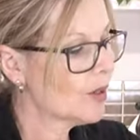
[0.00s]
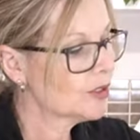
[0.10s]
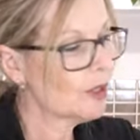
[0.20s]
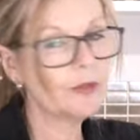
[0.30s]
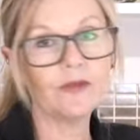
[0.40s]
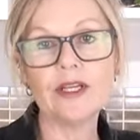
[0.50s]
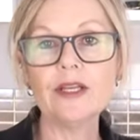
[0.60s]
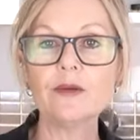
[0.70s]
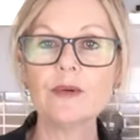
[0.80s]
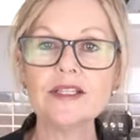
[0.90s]
on top of
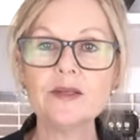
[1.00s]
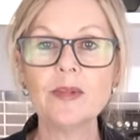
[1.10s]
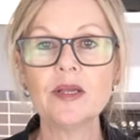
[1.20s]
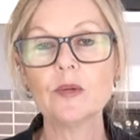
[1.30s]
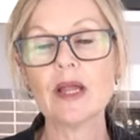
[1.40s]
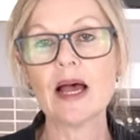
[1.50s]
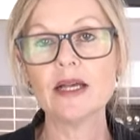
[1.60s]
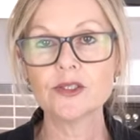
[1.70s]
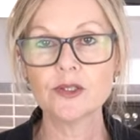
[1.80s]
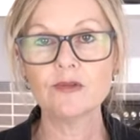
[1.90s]
here. The recipe will
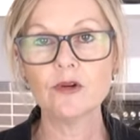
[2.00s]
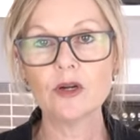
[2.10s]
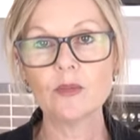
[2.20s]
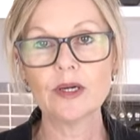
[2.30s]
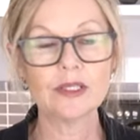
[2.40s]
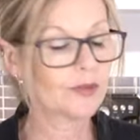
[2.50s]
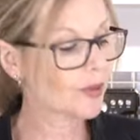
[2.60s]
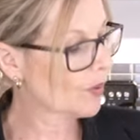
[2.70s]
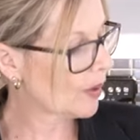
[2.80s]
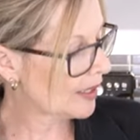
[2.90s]
ask you for it when it's
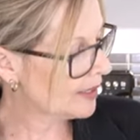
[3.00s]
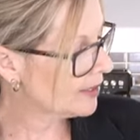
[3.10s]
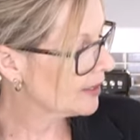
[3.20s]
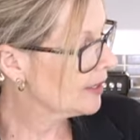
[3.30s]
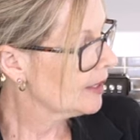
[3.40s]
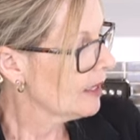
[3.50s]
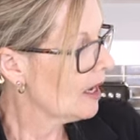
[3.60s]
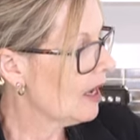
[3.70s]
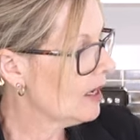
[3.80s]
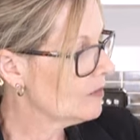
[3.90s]
required.
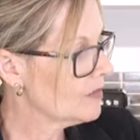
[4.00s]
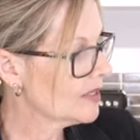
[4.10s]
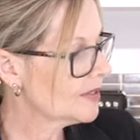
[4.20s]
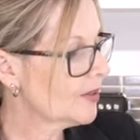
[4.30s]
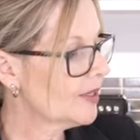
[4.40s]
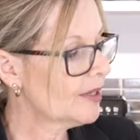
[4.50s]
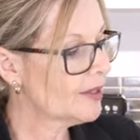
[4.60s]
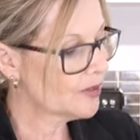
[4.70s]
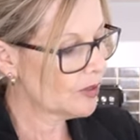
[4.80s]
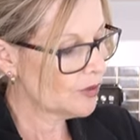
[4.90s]
Um, so it
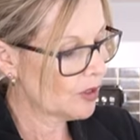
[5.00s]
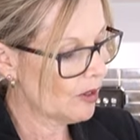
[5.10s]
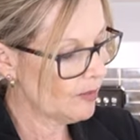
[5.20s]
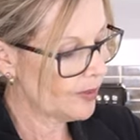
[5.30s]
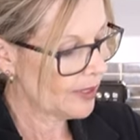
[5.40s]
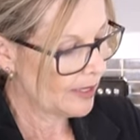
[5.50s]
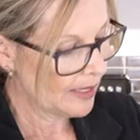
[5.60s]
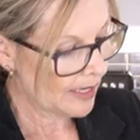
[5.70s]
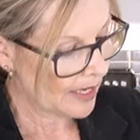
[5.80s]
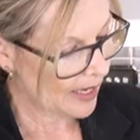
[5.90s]
goes on top,
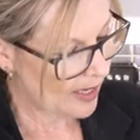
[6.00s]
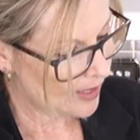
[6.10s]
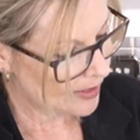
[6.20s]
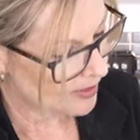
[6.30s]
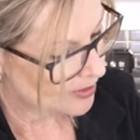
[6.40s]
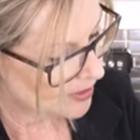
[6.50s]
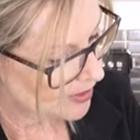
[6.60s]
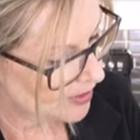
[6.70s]
and